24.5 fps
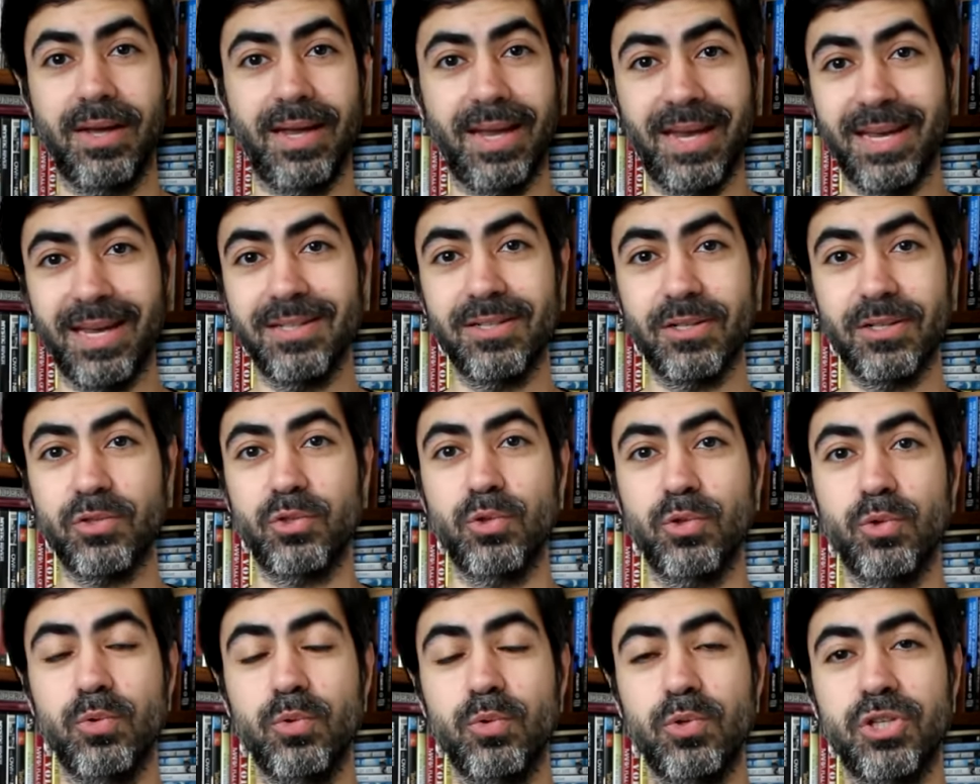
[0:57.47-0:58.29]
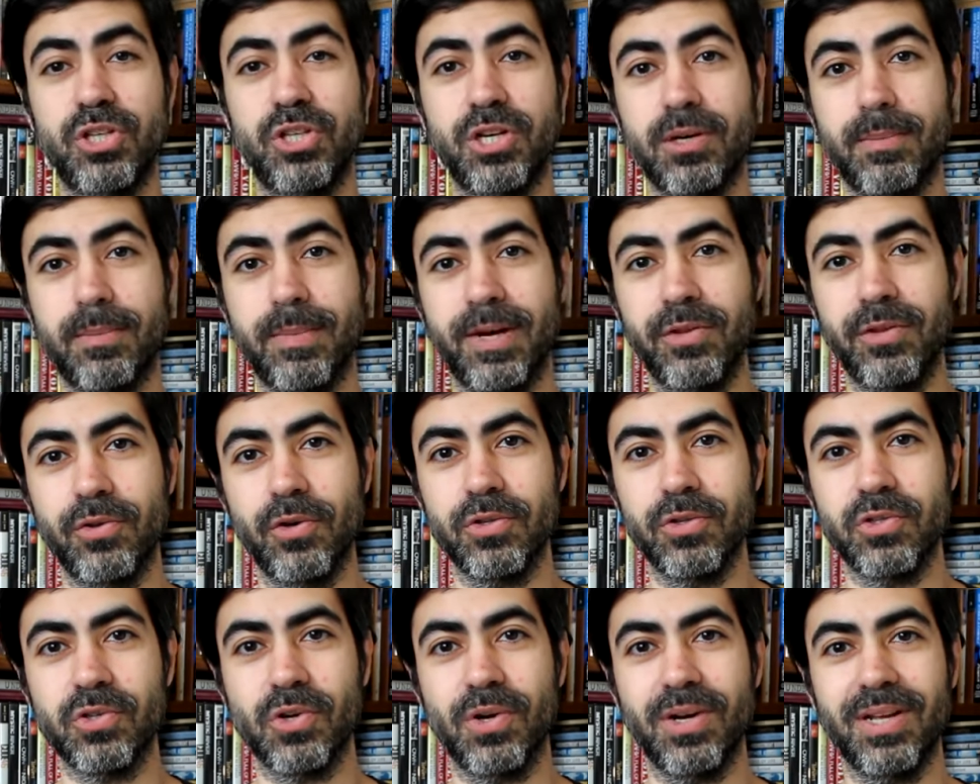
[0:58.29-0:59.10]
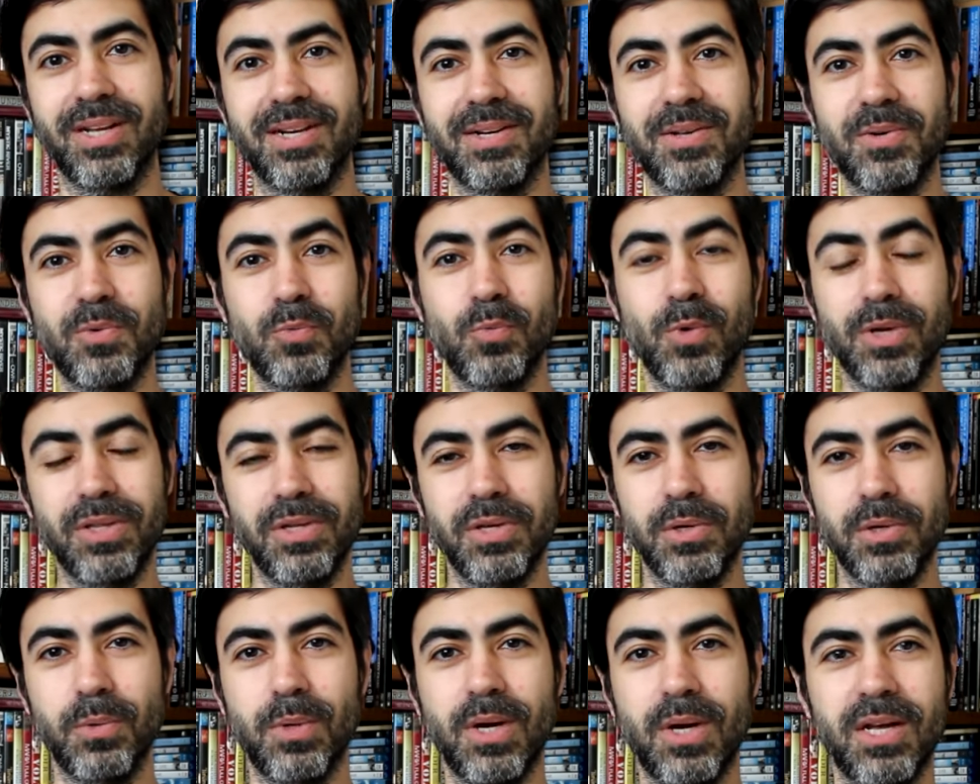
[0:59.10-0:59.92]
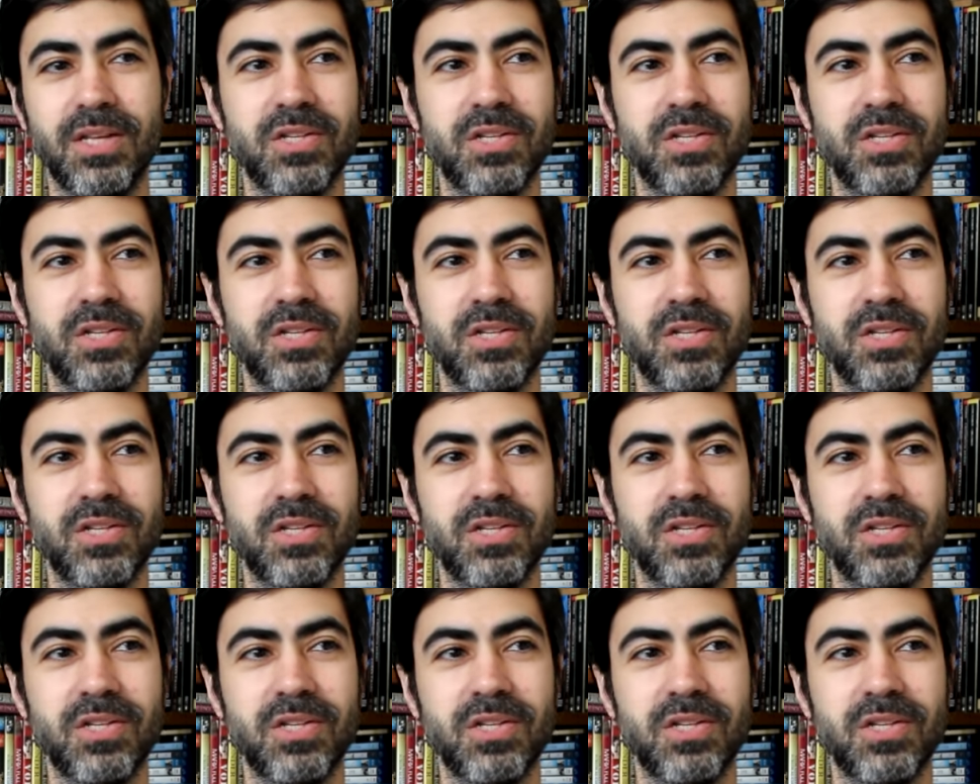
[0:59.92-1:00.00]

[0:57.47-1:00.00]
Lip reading: and to share my thoughts on it with you.